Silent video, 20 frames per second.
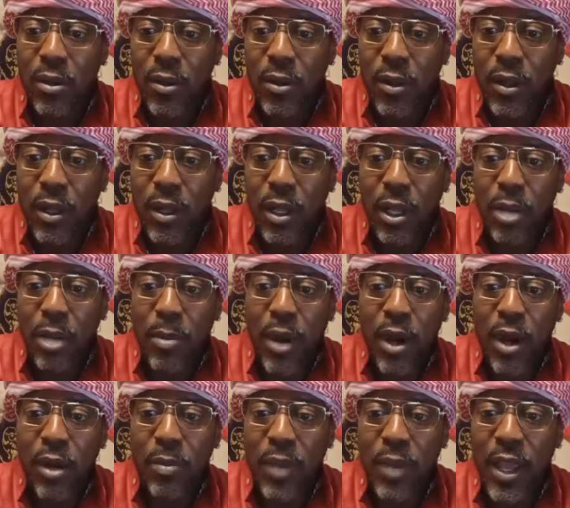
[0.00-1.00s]

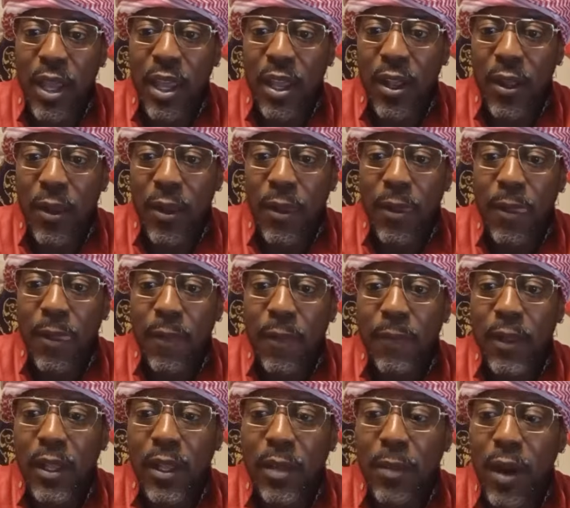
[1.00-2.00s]
Lamarck Bay,
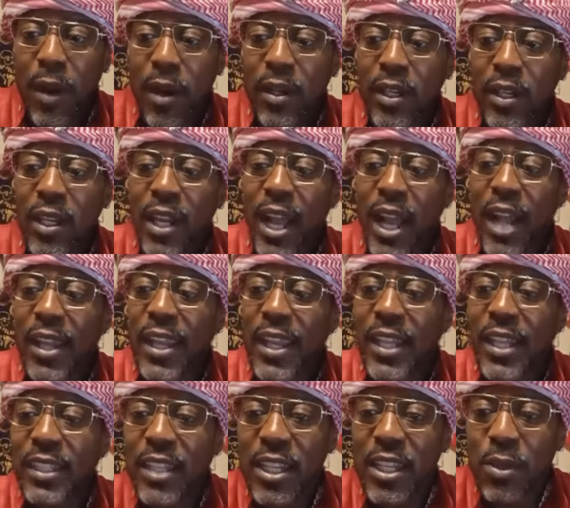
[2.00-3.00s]
Lamarck he ain't
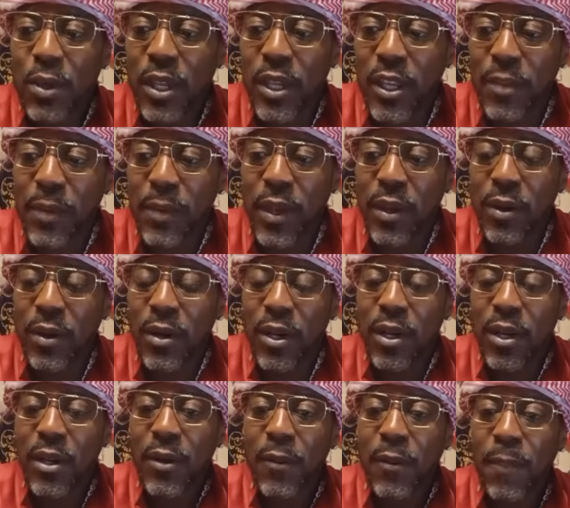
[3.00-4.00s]
send you an email?
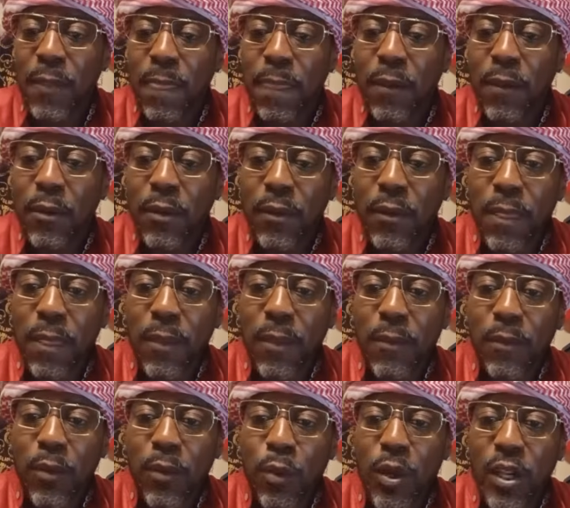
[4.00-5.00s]

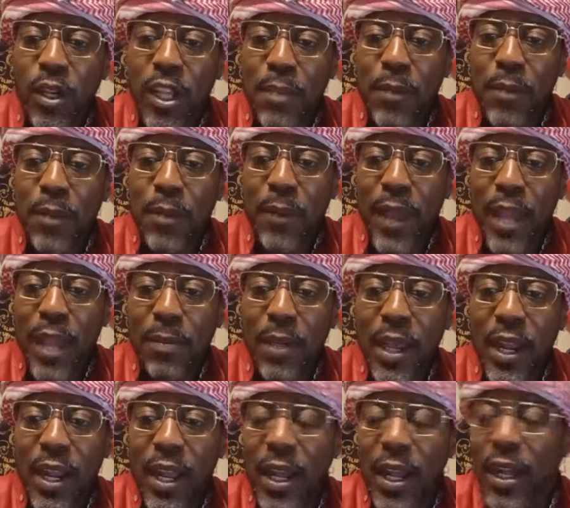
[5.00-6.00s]
Well, hit me back,
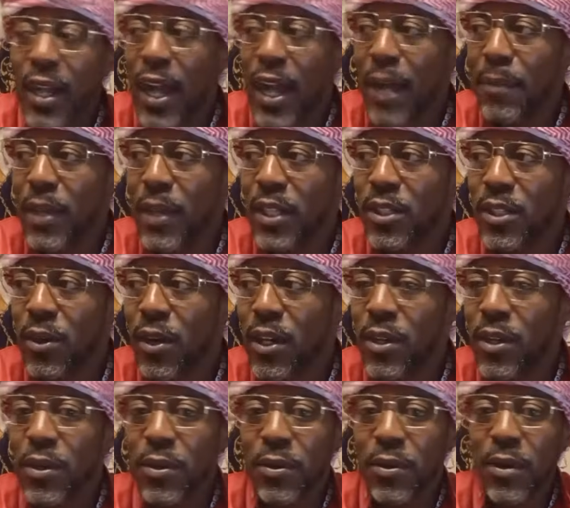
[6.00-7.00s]
man. I'll make sure he
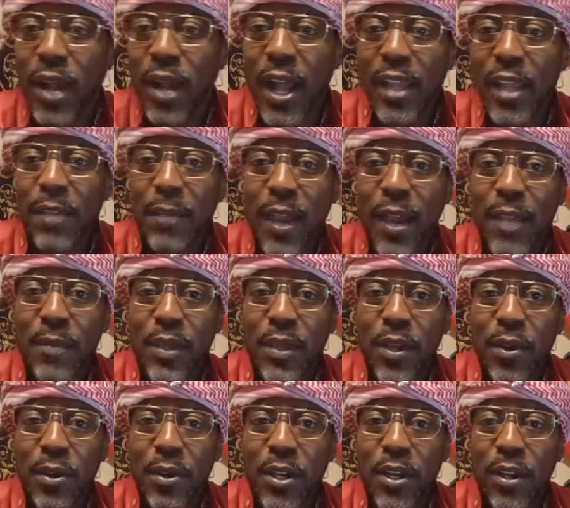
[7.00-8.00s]
do. He might be
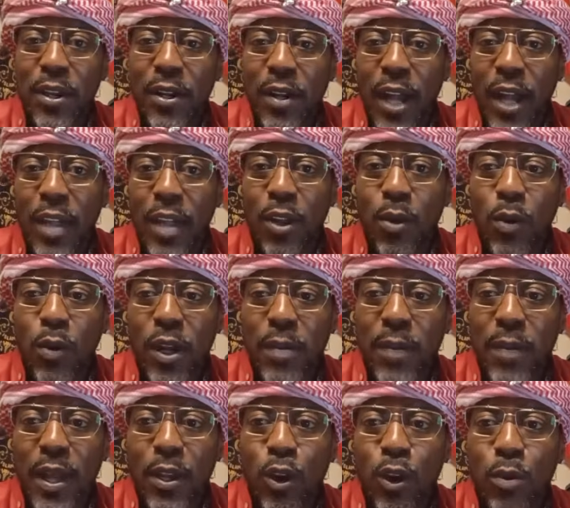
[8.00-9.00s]
on here. I know one of
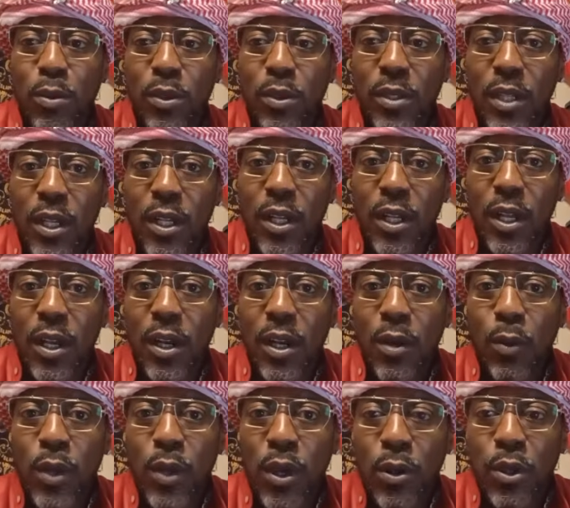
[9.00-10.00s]
my nobles,
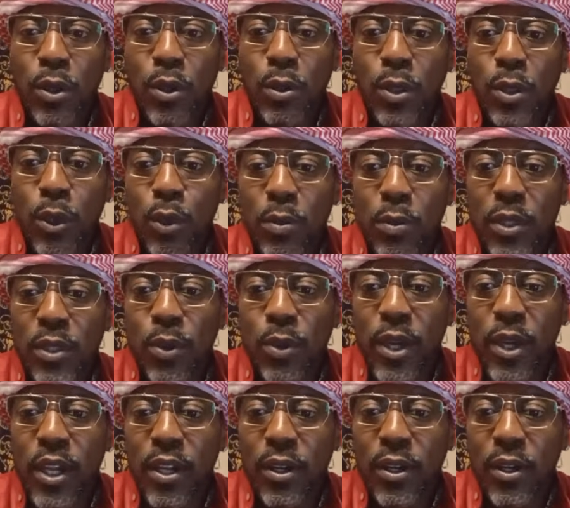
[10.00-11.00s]
we on YouTube as
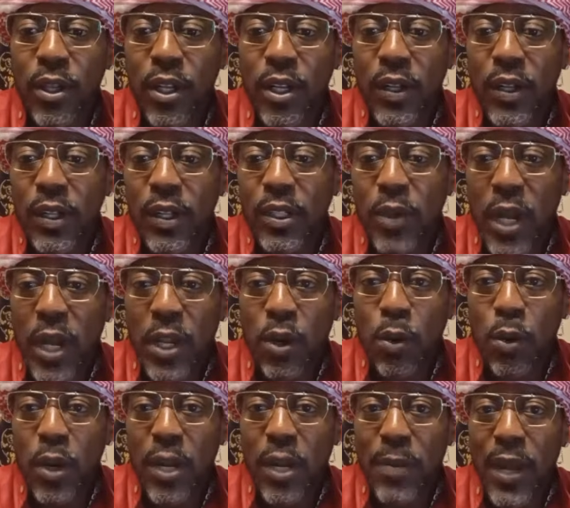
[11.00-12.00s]
well. So I know
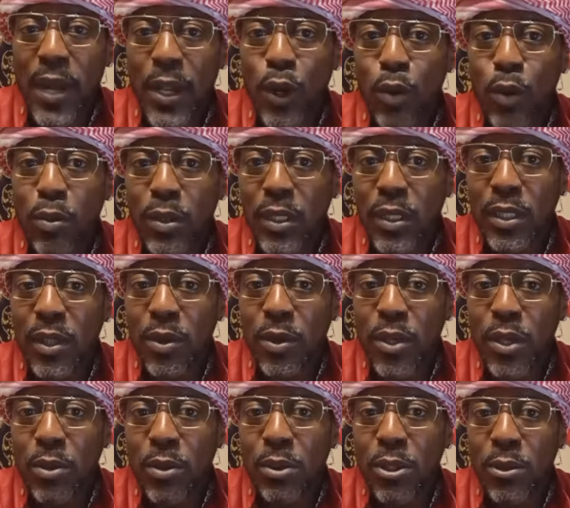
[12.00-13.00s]
one of my nobles is on
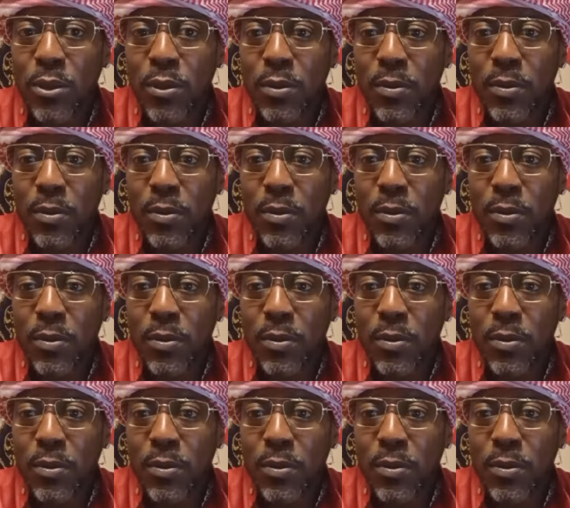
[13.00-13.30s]
YouTube.